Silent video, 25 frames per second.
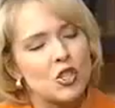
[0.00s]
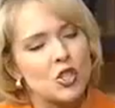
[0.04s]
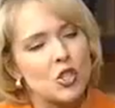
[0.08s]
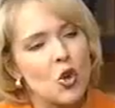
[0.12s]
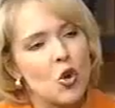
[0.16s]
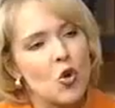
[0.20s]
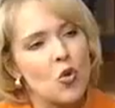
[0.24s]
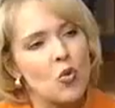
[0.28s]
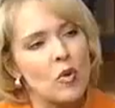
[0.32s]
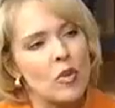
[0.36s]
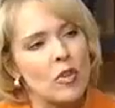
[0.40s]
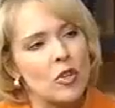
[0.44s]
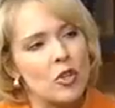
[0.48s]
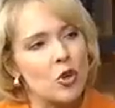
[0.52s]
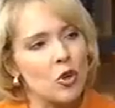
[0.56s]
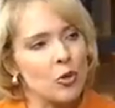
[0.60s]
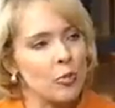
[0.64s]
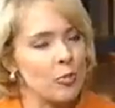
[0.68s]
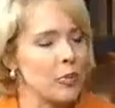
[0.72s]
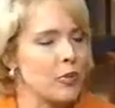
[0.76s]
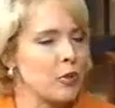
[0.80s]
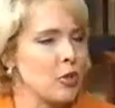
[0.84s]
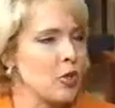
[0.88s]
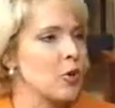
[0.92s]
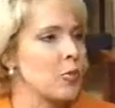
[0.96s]
And so
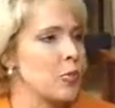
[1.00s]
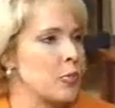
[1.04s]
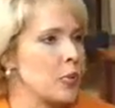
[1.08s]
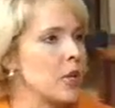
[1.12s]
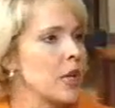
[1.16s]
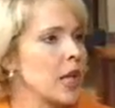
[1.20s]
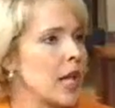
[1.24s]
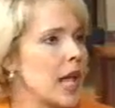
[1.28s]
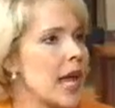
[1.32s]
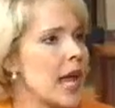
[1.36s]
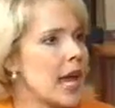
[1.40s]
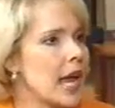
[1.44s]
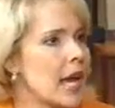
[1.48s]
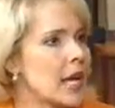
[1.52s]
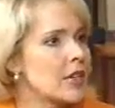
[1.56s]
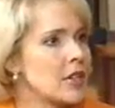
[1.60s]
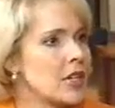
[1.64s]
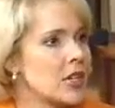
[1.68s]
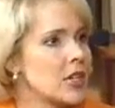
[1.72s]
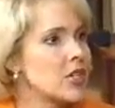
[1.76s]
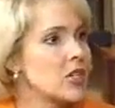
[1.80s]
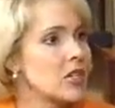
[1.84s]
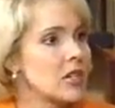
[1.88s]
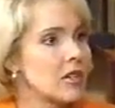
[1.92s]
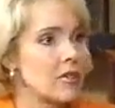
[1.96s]
your
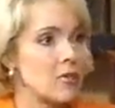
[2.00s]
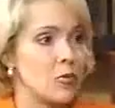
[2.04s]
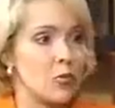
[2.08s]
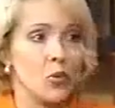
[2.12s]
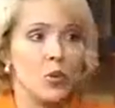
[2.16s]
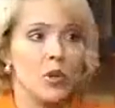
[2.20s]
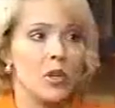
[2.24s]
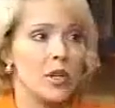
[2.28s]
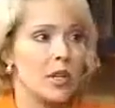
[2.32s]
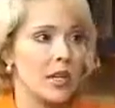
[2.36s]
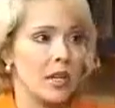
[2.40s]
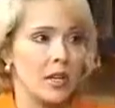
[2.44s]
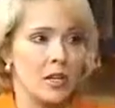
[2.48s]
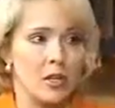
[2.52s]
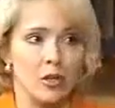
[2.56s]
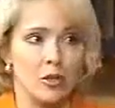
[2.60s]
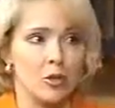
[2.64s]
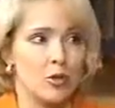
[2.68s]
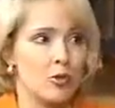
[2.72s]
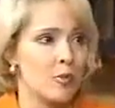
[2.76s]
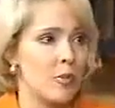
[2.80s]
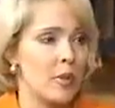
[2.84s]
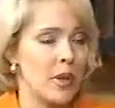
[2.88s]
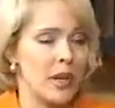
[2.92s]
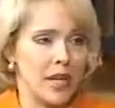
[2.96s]
plan, doesn't it really
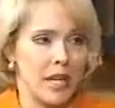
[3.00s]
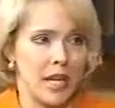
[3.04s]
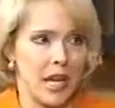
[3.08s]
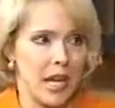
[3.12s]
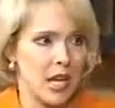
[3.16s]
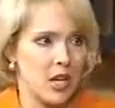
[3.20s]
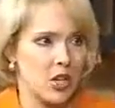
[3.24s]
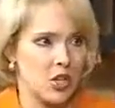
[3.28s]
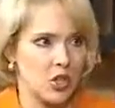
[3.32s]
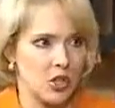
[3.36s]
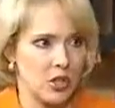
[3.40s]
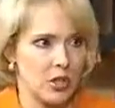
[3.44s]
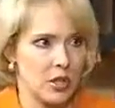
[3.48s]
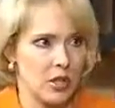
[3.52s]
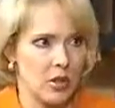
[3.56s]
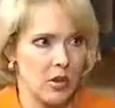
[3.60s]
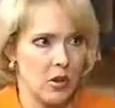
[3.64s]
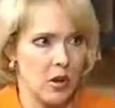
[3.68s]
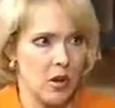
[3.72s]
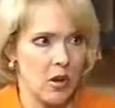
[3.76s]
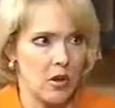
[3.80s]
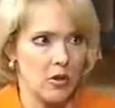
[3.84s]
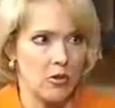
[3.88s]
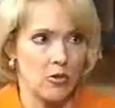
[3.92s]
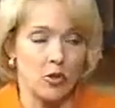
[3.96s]
include
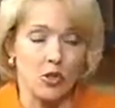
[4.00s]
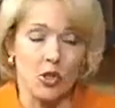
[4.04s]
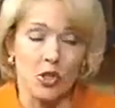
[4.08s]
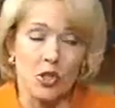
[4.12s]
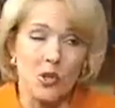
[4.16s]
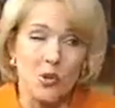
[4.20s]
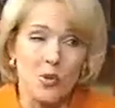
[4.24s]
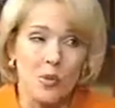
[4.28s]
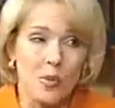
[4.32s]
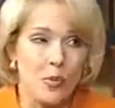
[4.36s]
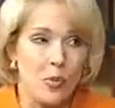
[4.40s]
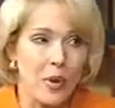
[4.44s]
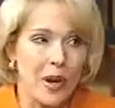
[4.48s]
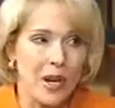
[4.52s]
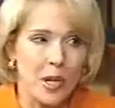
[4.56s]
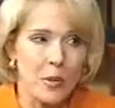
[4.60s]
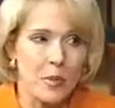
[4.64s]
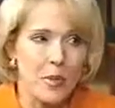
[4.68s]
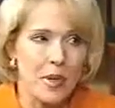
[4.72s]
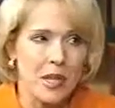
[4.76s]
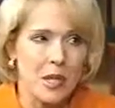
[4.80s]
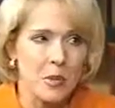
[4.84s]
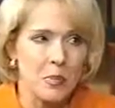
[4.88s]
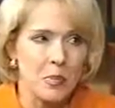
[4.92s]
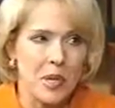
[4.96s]
medication at all? Or do you
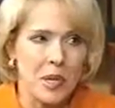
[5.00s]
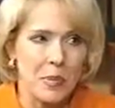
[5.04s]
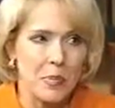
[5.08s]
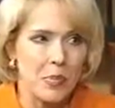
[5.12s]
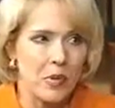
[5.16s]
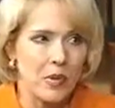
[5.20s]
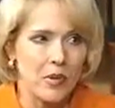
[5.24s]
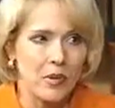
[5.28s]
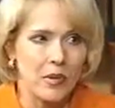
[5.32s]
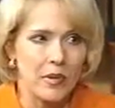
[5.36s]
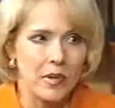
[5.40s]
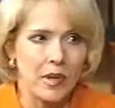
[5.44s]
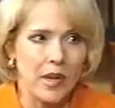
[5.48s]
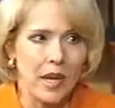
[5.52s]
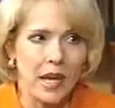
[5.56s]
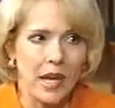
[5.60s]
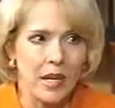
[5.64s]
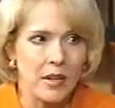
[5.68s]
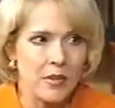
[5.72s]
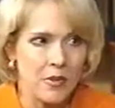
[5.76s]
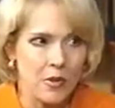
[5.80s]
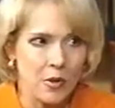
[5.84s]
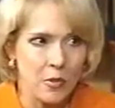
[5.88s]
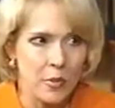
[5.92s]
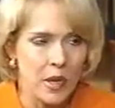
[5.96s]
recommend that people
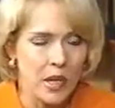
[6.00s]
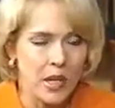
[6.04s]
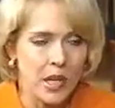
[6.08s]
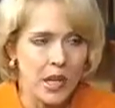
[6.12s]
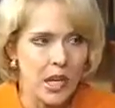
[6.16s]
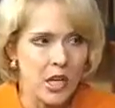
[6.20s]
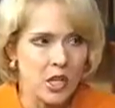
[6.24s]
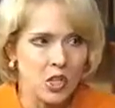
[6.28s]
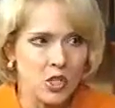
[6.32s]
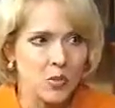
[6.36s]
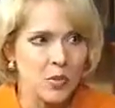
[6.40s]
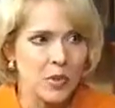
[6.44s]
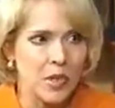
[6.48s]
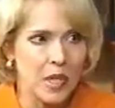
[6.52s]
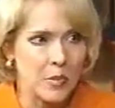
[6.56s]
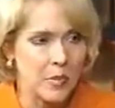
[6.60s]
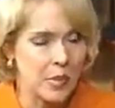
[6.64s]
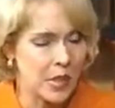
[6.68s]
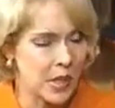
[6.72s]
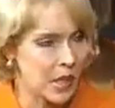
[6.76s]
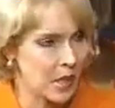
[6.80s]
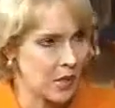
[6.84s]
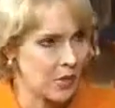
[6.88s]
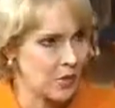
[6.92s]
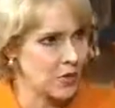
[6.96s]
end their medication
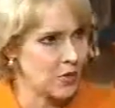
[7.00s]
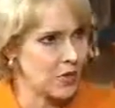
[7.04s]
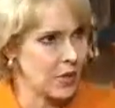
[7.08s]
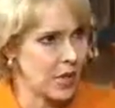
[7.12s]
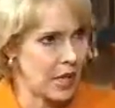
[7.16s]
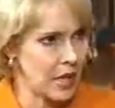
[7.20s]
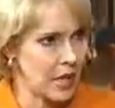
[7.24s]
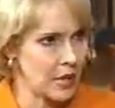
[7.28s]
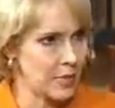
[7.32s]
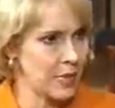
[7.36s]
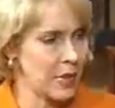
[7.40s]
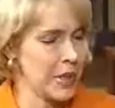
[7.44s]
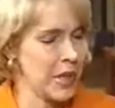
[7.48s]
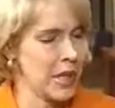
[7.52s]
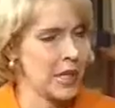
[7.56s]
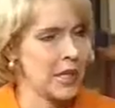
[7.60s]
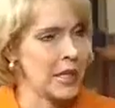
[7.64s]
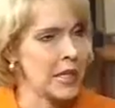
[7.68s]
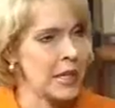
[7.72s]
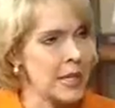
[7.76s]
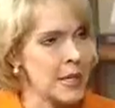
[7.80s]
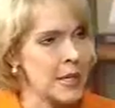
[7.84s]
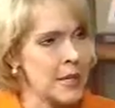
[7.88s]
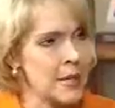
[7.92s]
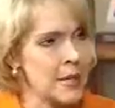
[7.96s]
when they begin your diet plan?